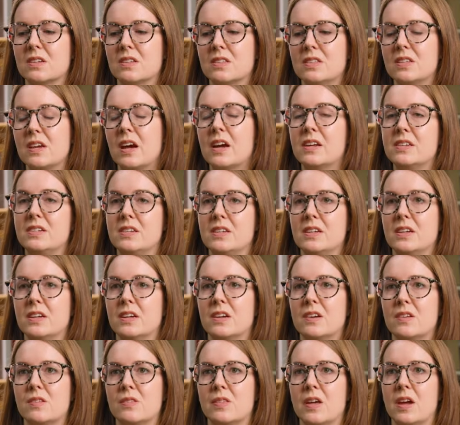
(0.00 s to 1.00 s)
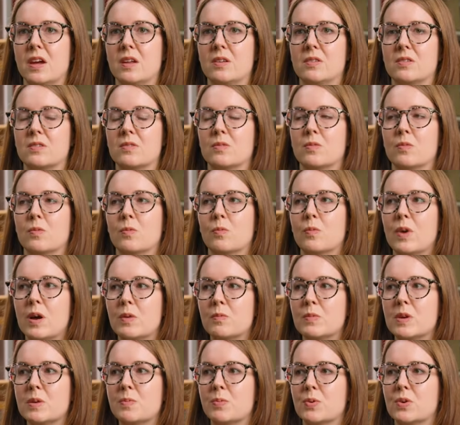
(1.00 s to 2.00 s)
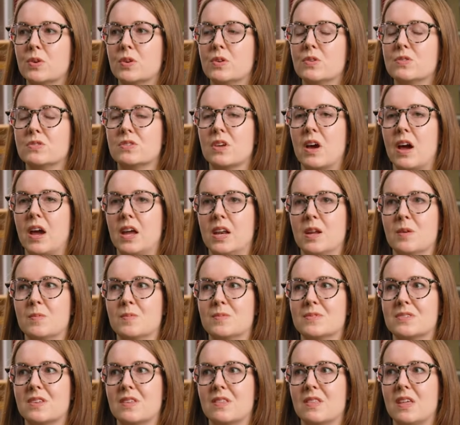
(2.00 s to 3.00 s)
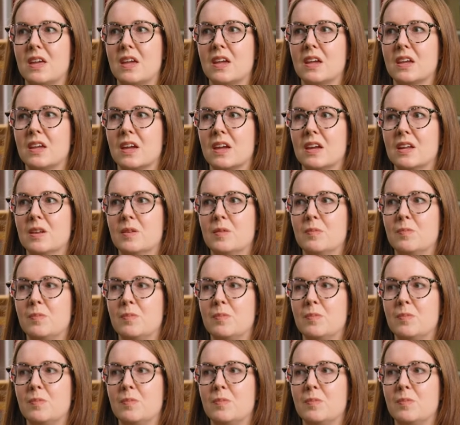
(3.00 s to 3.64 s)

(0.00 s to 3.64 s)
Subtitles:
the idea that when we produce items, they can